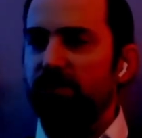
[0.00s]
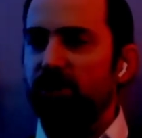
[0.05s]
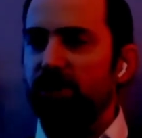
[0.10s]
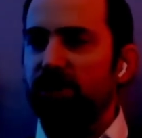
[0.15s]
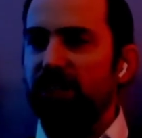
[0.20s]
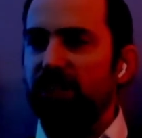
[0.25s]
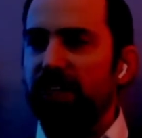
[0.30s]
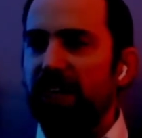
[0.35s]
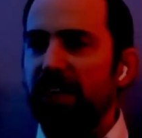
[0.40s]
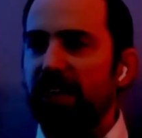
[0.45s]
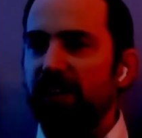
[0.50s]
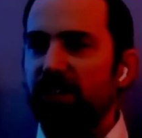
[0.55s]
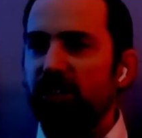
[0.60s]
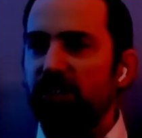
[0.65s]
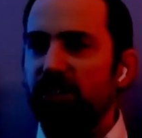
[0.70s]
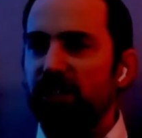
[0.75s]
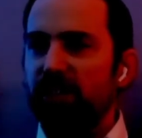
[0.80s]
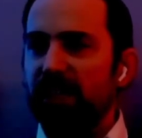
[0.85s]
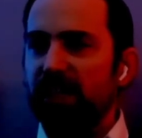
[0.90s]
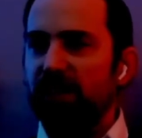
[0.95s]
just to
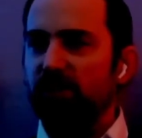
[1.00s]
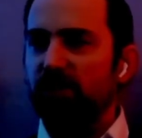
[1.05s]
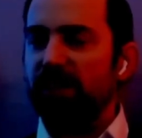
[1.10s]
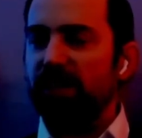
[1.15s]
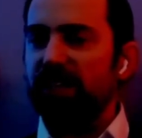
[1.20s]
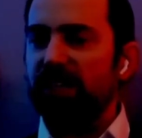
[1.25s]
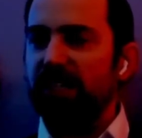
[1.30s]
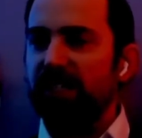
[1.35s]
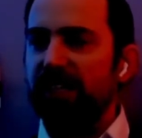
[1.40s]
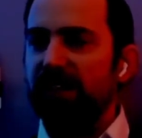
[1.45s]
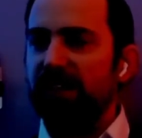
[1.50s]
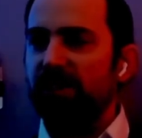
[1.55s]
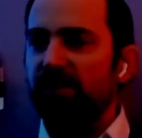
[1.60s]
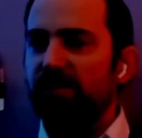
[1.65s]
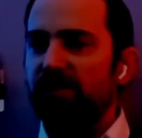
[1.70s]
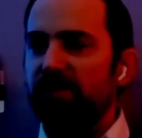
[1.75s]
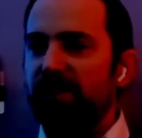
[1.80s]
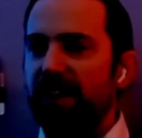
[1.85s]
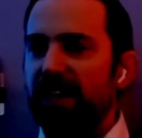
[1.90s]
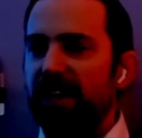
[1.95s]
get those ideas out
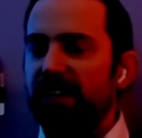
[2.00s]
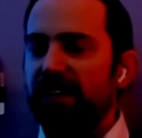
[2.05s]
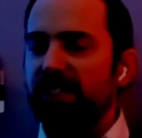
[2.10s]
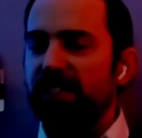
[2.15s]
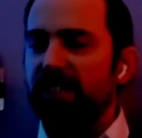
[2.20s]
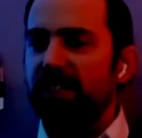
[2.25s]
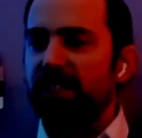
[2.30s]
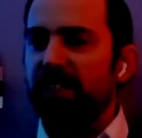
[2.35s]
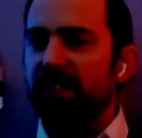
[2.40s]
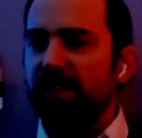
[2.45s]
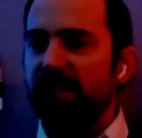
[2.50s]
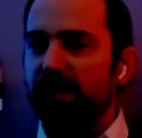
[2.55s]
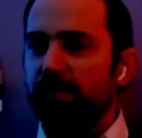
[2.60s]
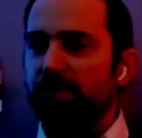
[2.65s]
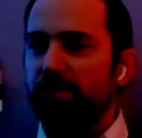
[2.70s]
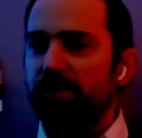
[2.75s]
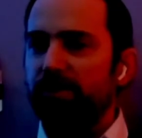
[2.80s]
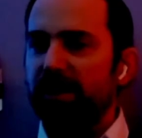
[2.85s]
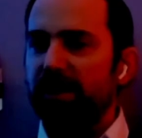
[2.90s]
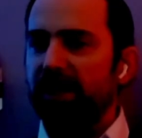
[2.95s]
there fast,
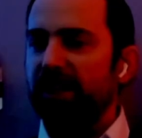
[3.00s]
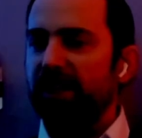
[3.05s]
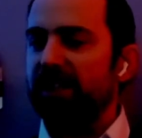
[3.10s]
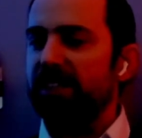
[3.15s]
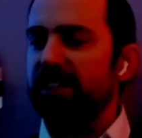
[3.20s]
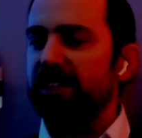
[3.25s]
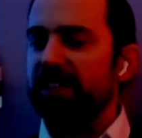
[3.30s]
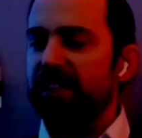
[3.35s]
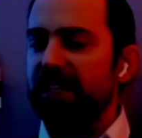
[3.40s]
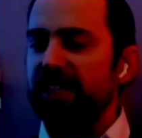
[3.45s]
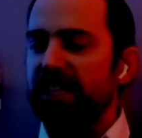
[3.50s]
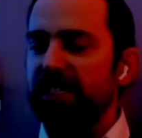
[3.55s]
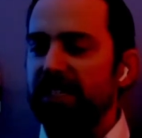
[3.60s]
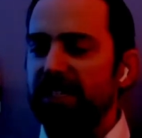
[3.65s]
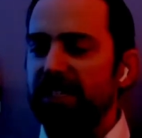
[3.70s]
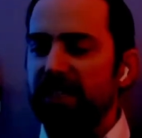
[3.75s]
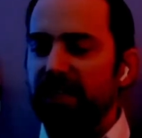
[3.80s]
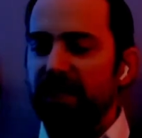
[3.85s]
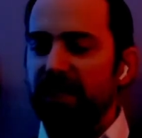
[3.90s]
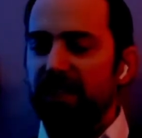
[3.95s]
deliberate, and
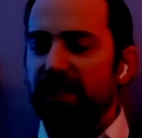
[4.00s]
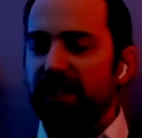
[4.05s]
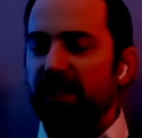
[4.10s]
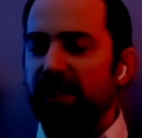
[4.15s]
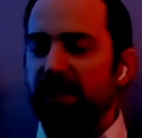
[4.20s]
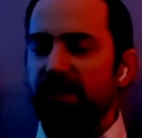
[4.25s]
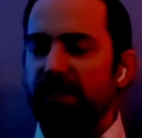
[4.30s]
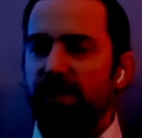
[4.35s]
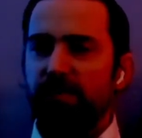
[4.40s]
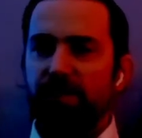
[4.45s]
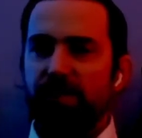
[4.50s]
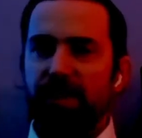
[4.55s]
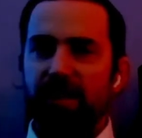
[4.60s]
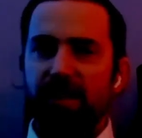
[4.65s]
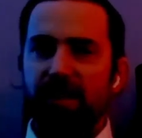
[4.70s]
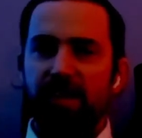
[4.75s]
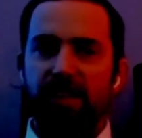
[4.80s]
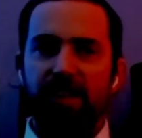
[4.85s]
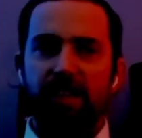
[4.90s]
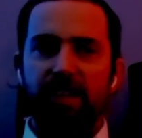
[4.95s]
concise is something
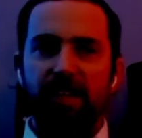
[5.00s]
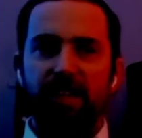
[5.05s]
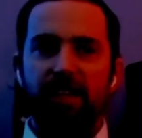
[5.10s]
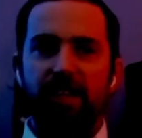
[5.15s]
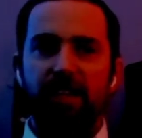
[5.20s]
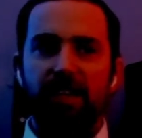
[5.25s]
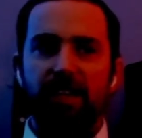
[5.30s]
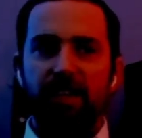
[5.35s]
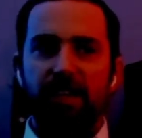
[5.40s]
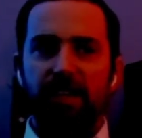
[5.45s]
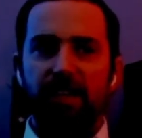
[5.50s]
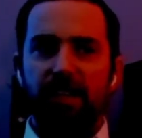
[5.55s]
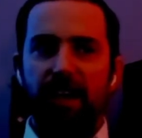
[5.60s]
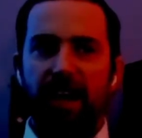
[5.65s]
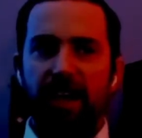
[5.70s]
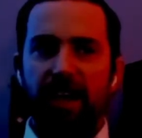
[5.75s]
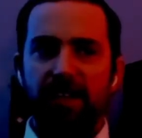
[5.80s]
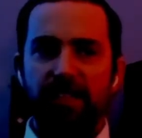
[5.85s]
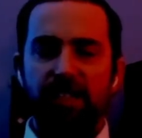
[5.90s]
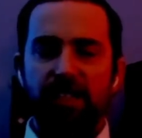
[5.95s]
that I think
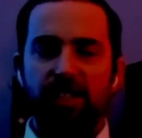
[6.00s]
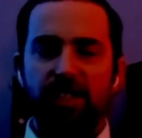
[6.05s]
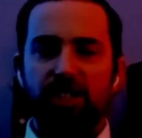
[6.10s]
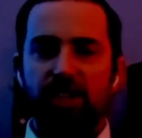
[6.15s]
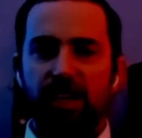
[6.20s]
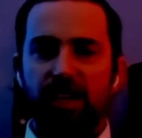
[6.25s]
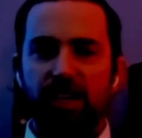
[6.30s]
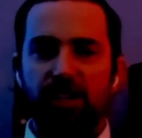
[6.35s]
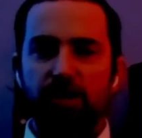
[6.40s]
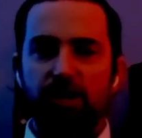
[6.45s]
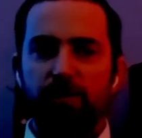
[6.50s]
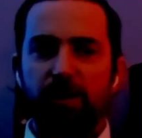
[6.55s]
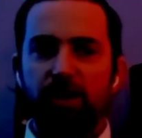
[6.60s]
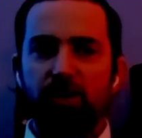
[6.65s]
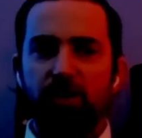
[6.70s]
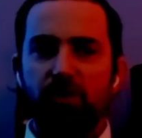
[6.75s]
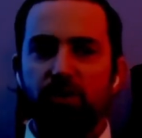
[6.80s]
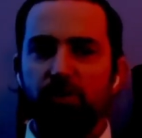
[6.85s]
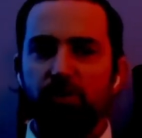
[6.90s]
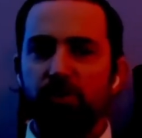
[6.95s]
hasn't changed, but
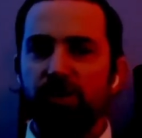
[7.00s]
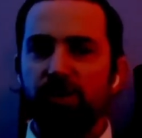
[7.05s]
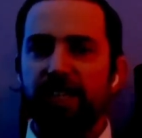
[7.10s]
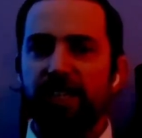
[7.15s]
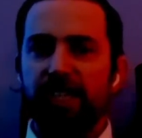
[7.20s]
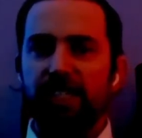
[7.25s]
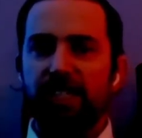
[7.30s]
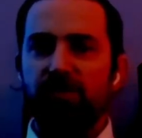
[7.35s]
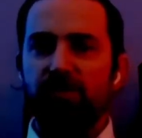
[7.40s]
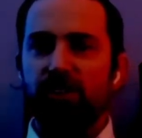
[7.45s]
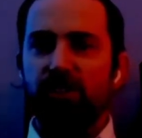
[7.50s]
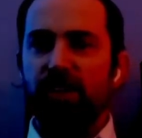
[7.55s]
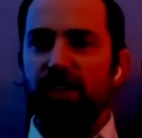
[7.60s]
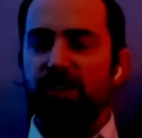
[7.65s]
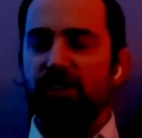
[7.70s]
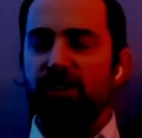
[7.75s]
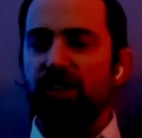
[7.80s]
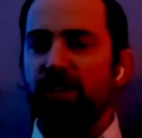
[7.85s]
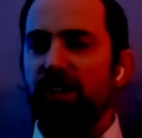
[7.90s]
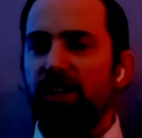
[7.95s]
the tool sets have
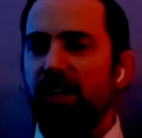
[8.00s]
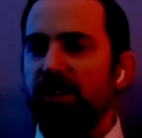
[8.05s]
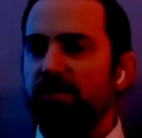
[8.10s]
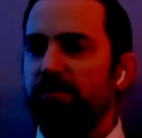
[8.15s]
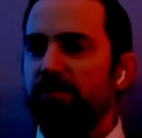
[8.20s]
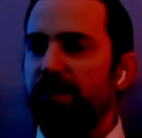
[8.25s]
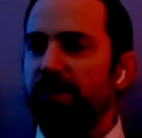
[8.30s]
changed and gotten